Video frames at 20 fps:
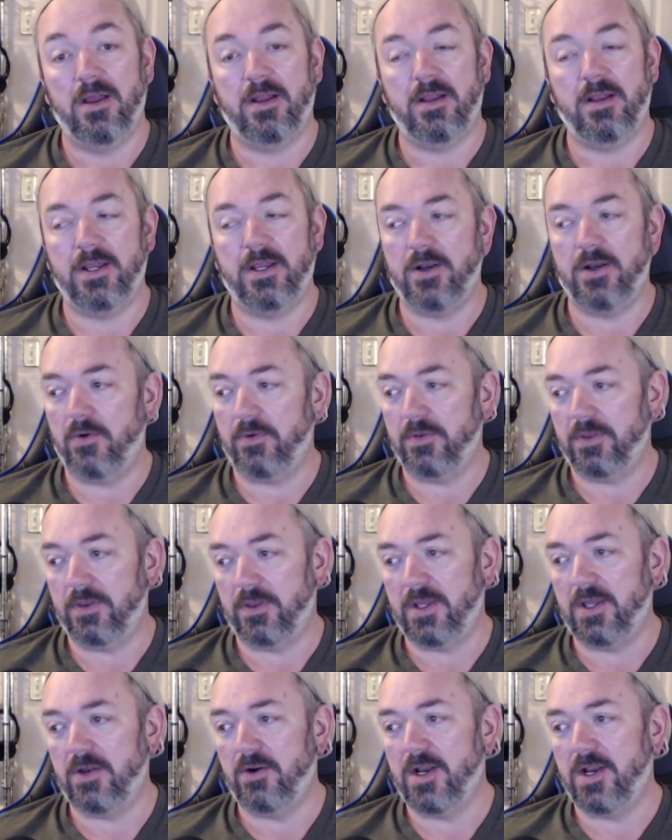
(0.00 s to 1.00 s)
You know,
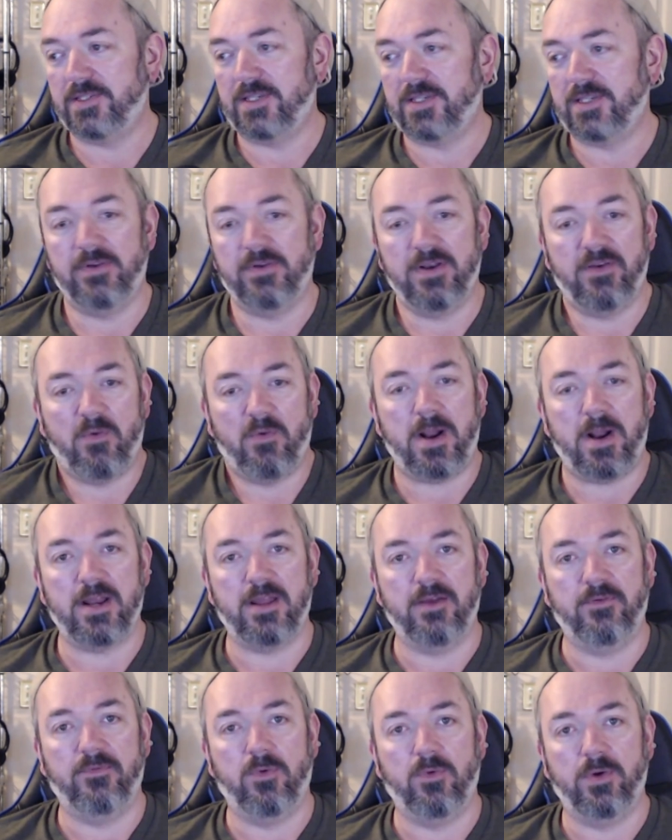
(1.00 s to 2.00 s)
the internet's giving
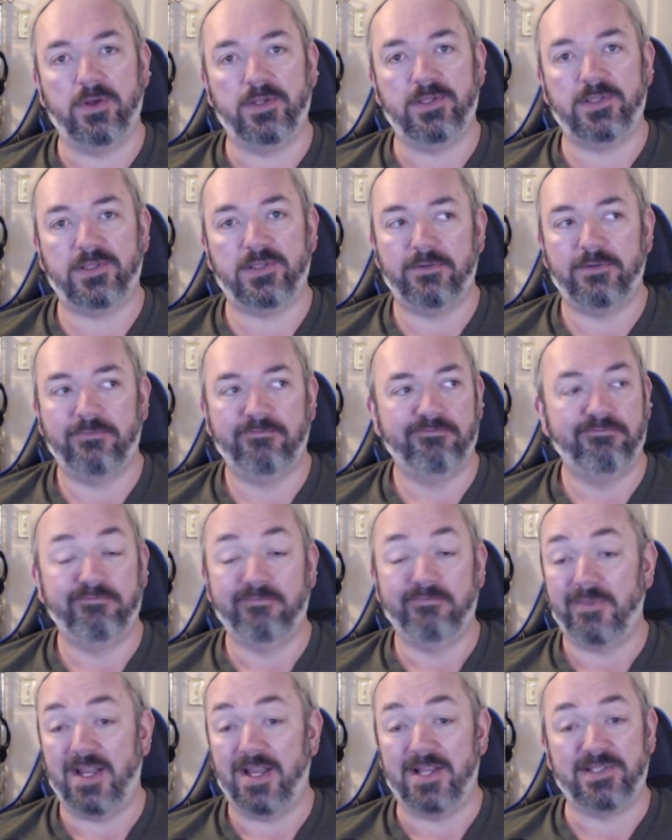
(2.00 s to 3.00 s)
everybody a voice,
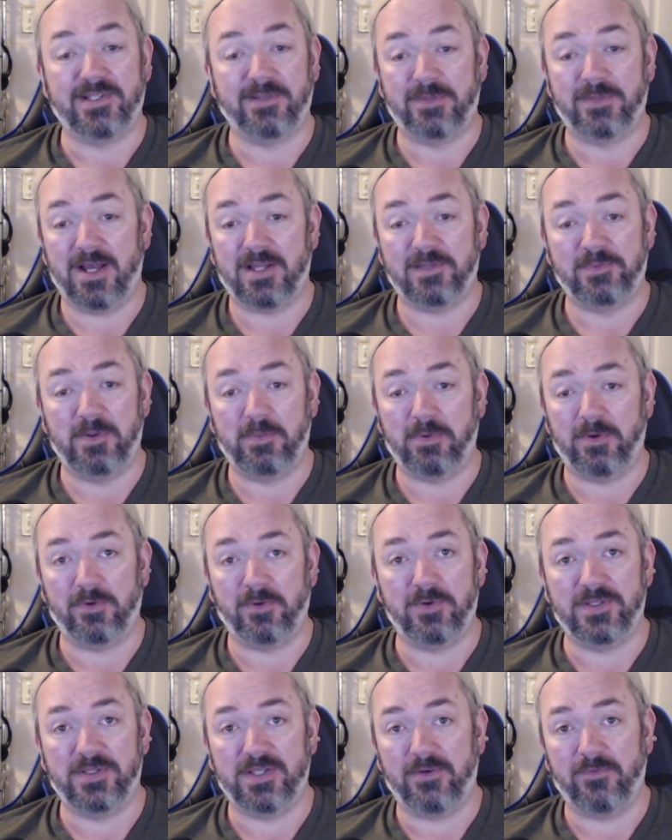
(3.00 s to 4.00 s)
and sometimes people
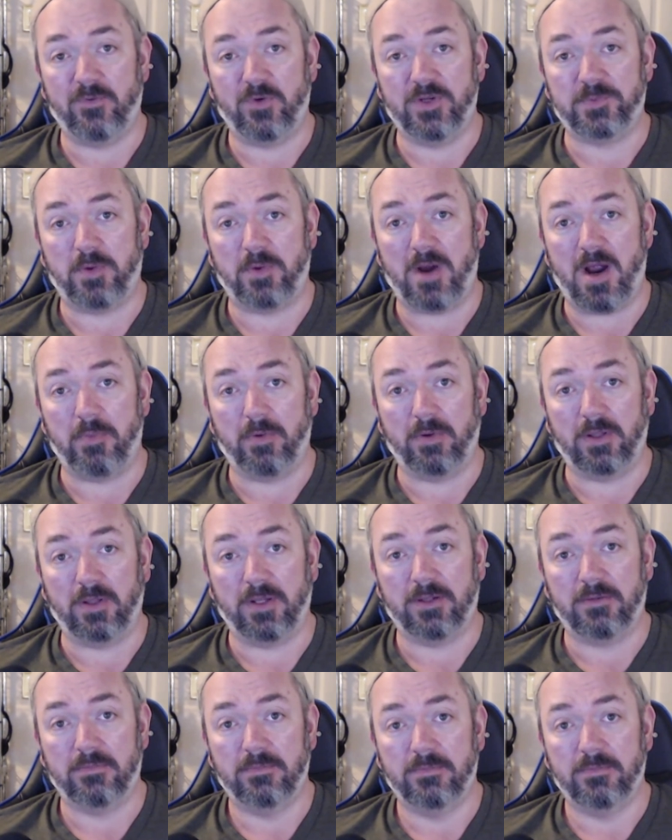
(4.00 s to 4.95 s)
don't use that voice properly.